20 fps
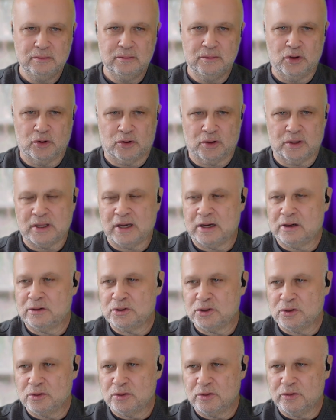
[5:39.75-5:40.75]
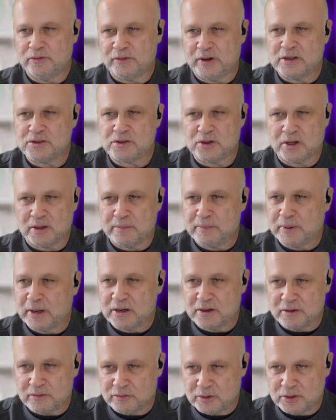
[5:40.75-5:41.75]
You can now do faster
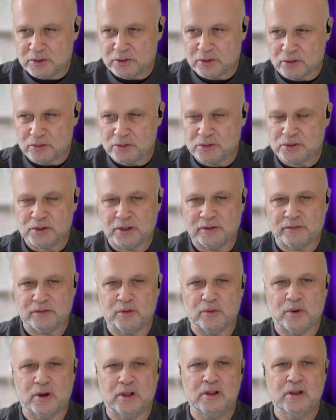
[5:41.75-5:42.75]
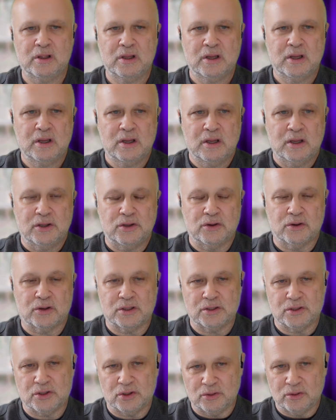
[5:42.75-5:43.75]
competitive research, if you will. You
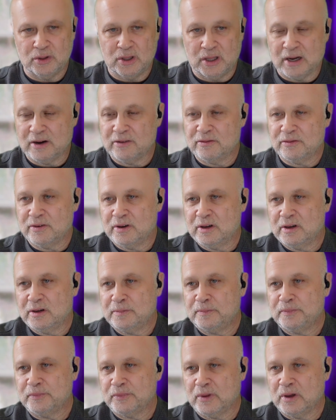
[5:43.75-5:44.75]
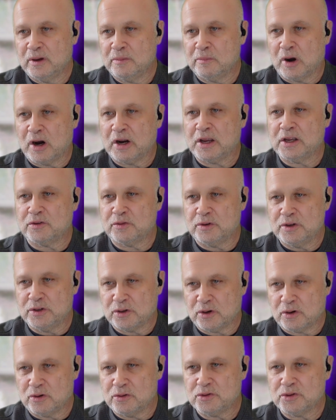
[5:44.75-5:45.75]
can do a lot of market
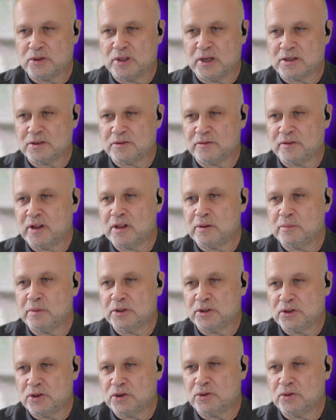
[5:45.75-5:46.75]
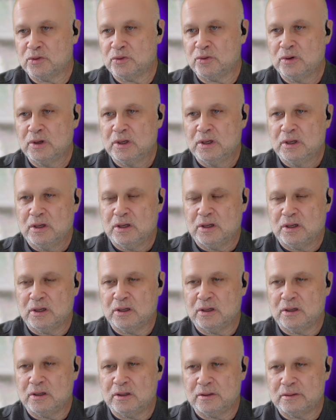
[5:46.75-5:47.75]
research that is available to you
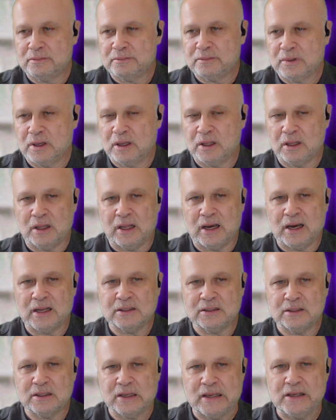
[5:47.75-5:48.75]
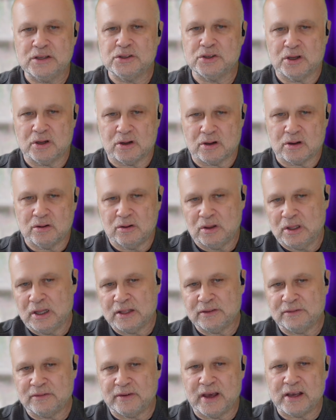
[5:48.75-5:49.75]
a lot easier, a
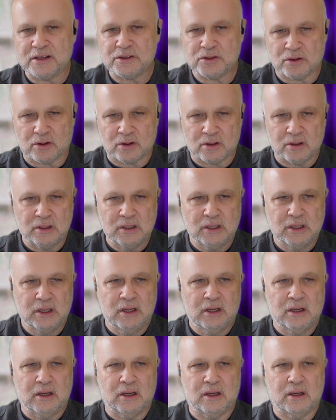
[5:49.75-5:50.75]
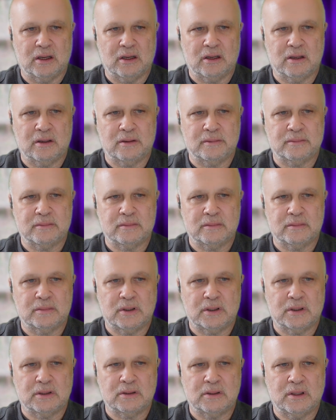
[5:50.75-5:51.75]
lot faster.
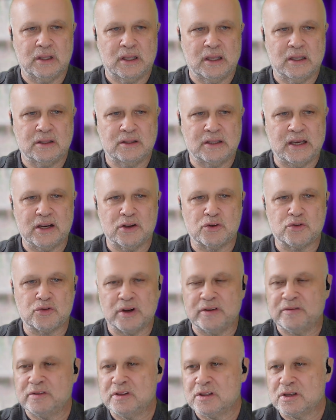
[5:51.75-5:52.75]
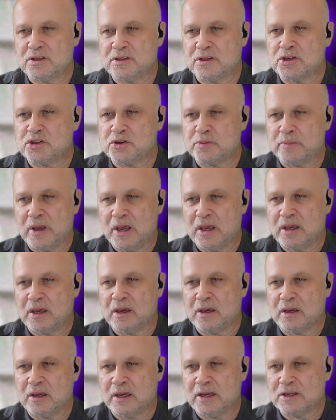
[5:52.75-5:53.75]
The data-driven
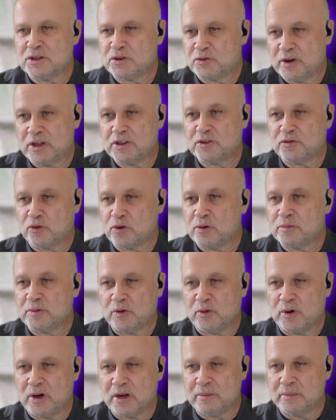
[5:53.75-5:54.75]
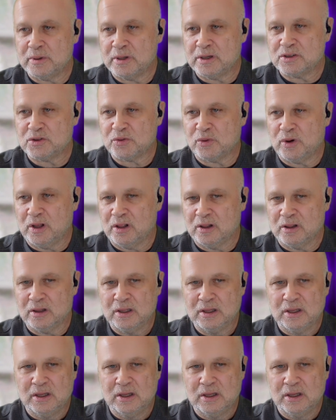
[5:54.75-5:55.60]
decision-making has transformed quite a bit as well.